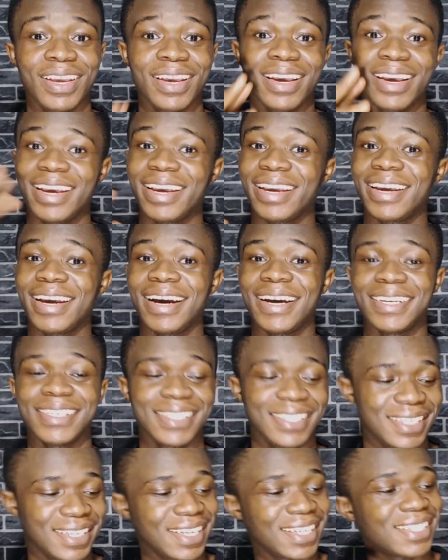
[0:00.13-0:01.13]
Hey
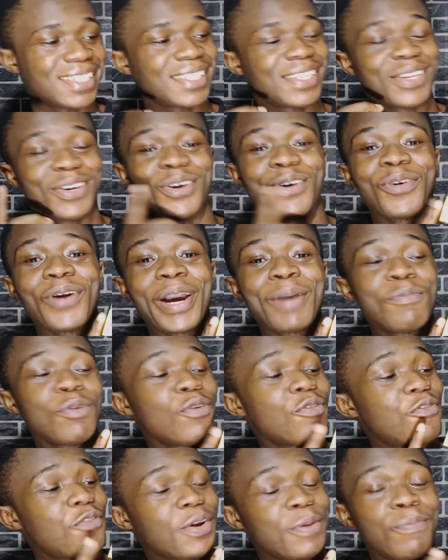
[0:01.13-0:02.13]
guys, it's the Oraimo
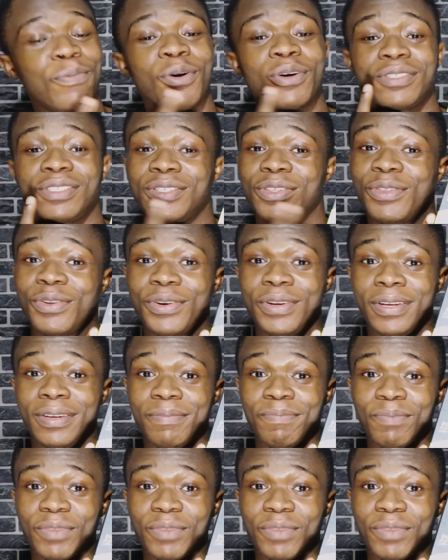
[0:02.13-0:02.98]
Freepods 3.